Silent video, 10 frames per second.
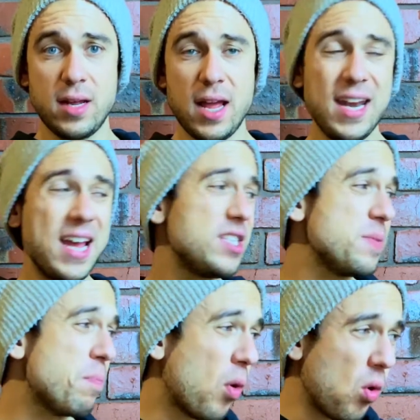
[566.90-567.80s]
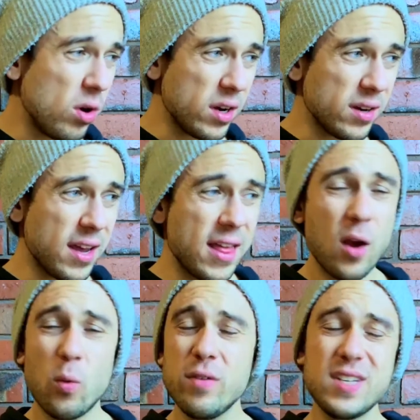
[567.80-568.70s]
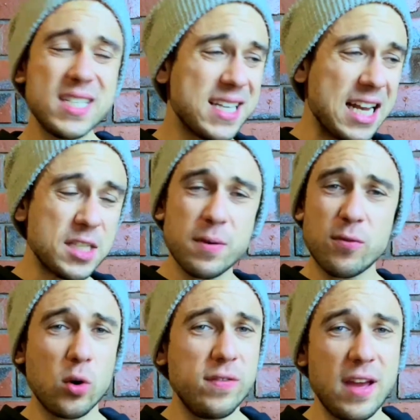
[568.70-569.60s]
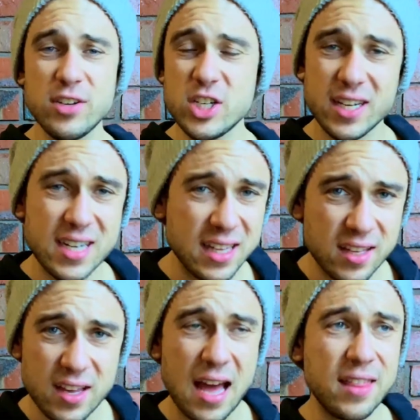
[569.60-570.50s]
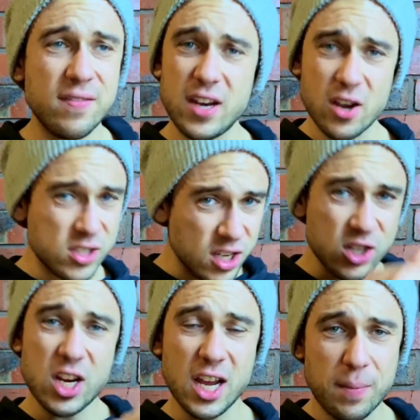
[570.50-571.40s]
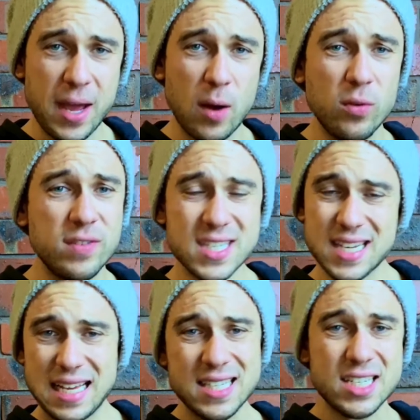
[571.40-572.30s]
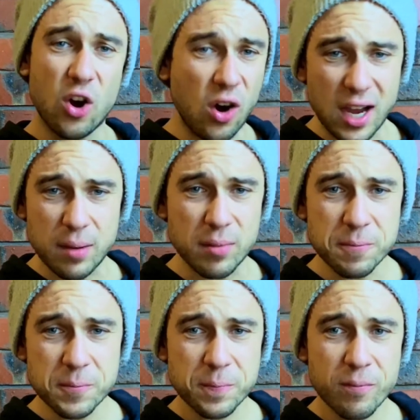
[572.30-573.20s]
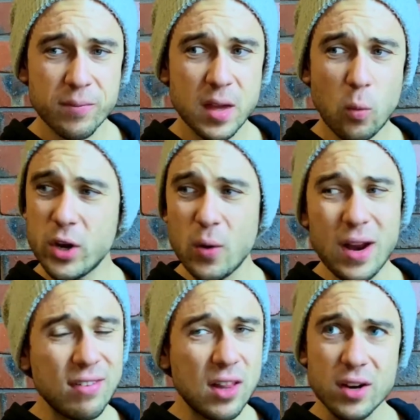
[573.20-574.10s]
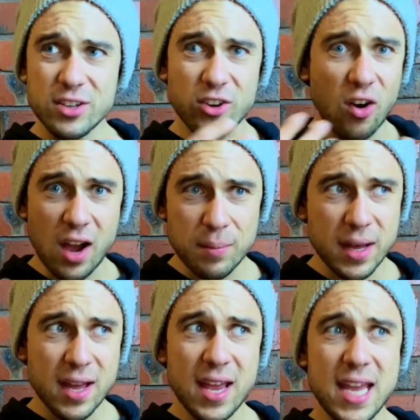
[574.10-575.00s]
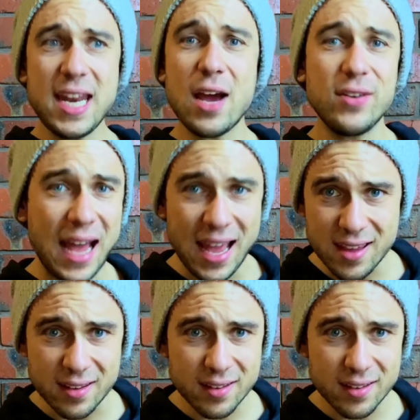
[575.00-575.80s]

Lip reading: Now, it's important. We've discussed before, if you haven't checked out the other videos, check them out. We've discussed time. We don't have a lot of time in our day.